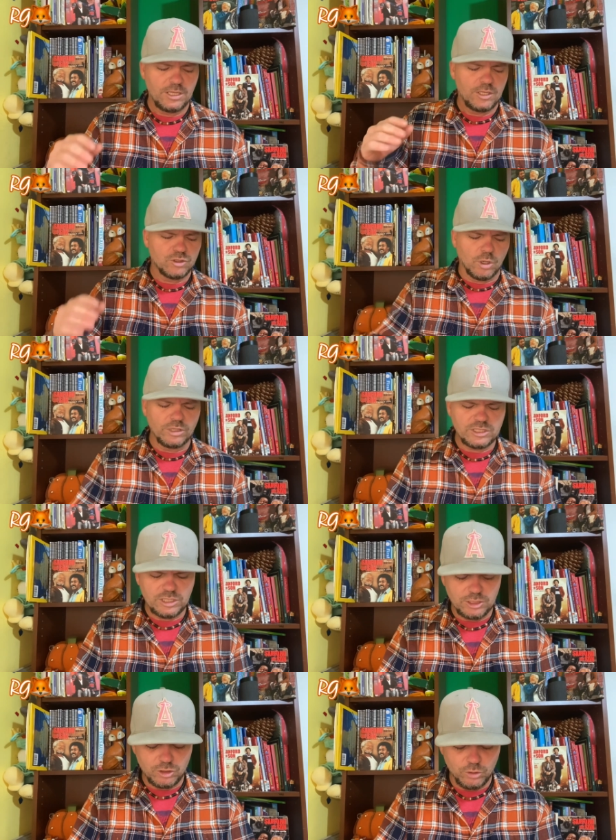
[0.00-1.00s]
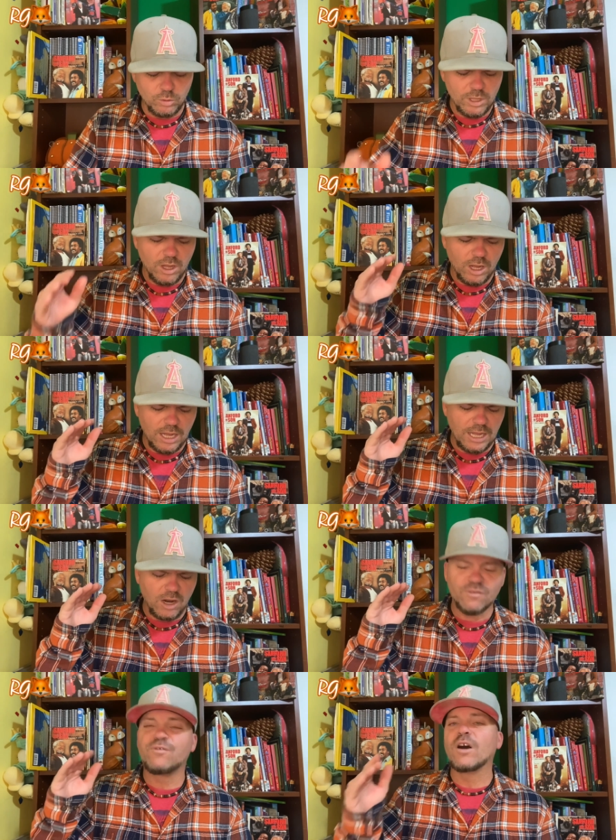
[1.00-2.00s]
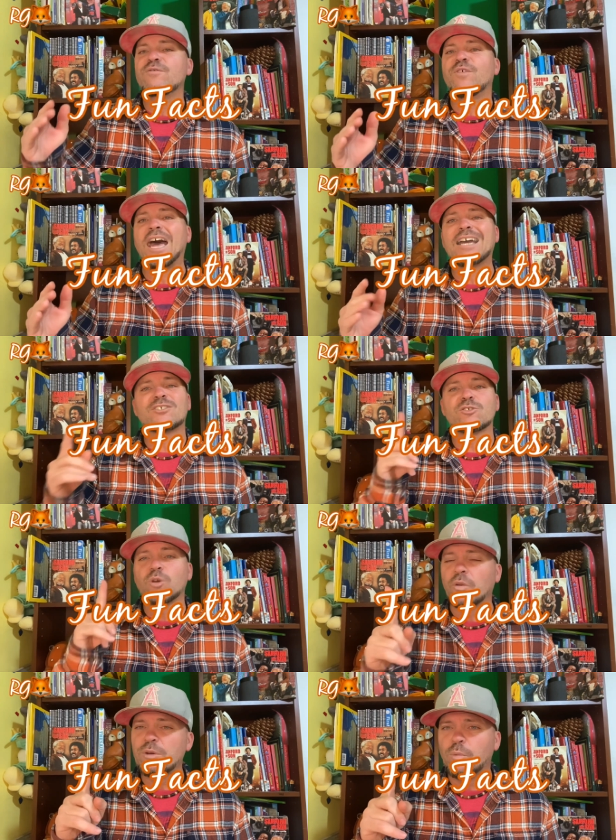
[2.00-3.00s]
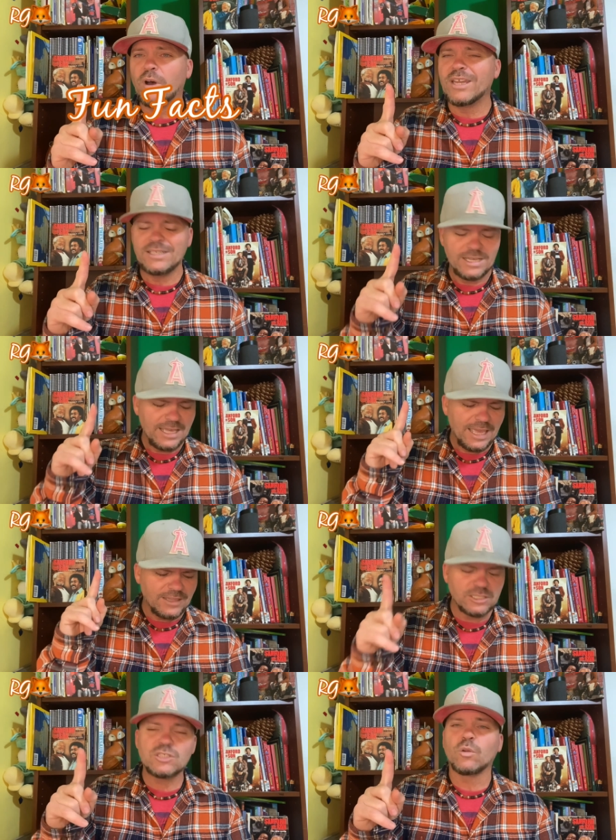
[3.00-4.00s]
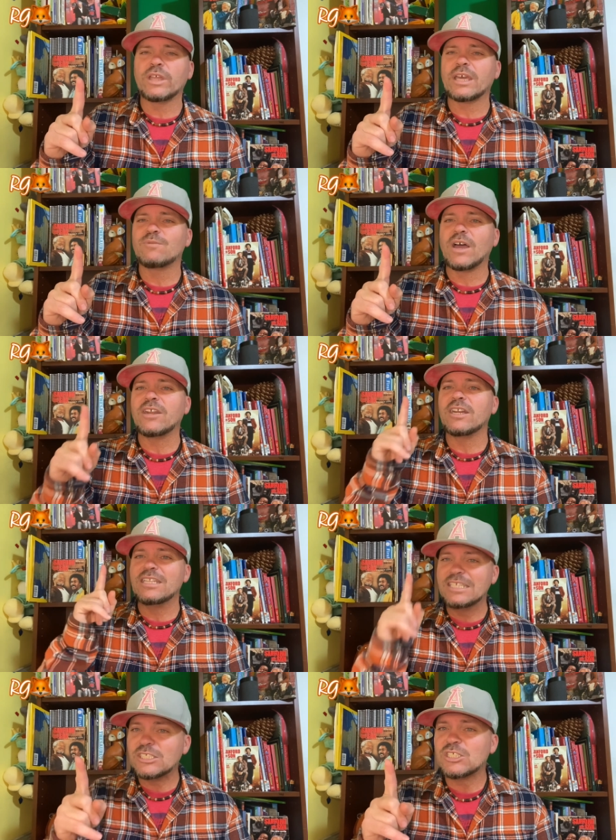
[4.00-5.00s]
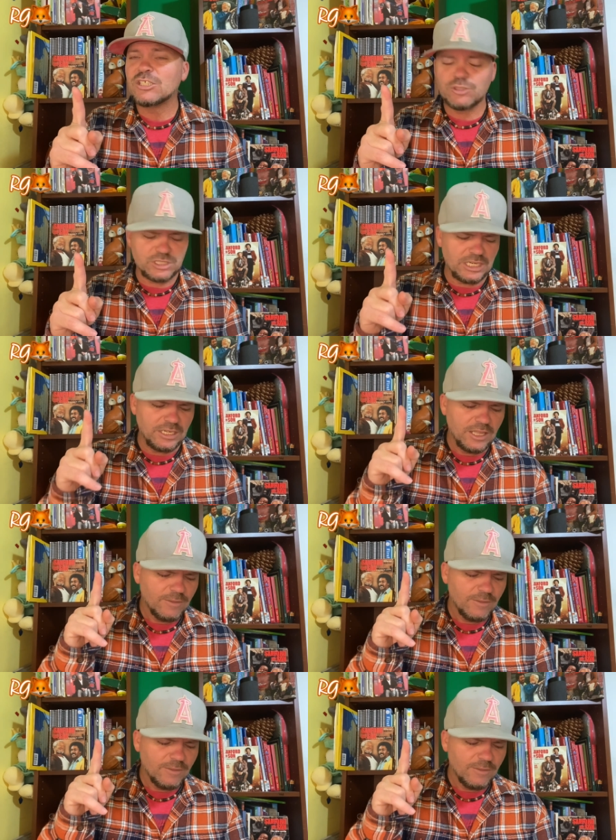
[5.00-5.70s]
So let's get to uh, our fun facts. There's only one, and this is only I can find on it, and this is interesting.